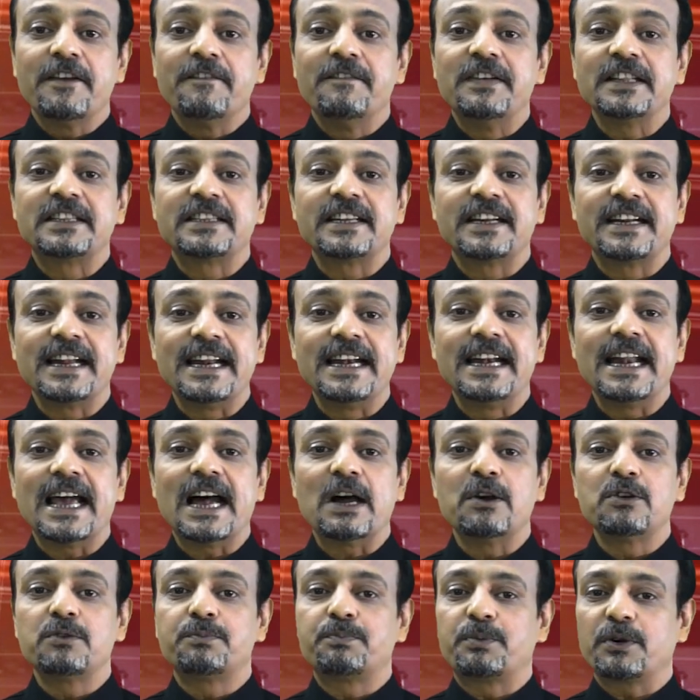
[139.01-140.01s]
with
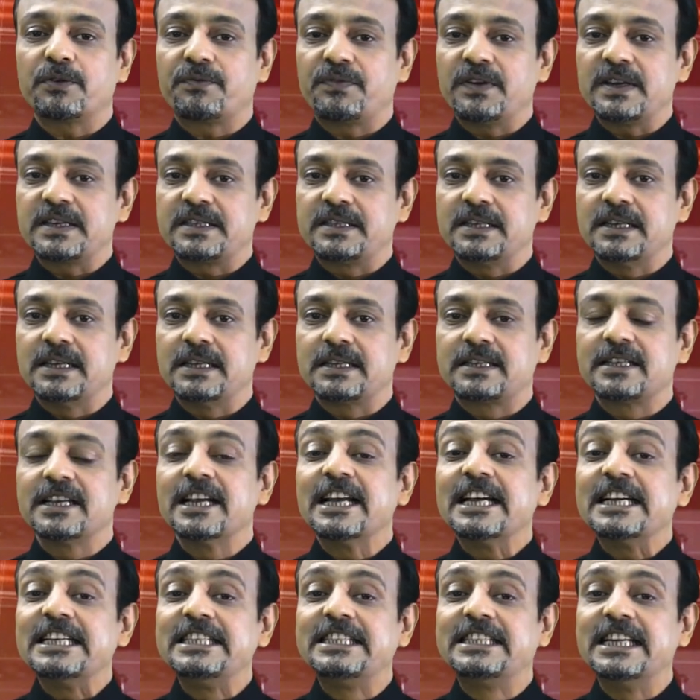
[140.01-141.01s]
renowned professionals
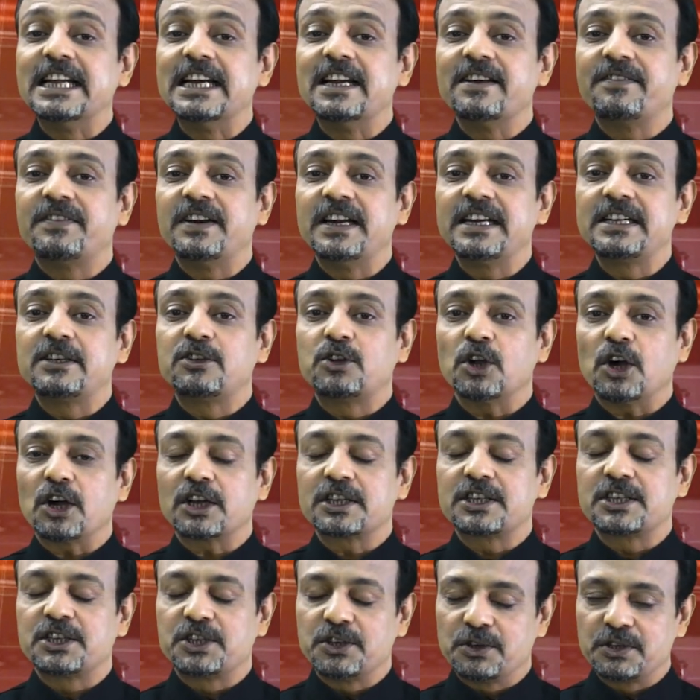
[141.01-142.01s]
delivering
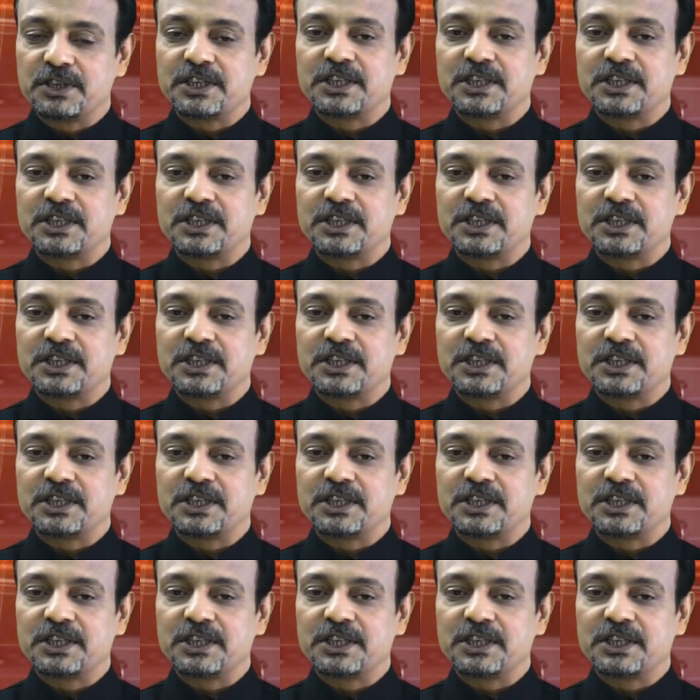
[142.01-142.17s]
talks to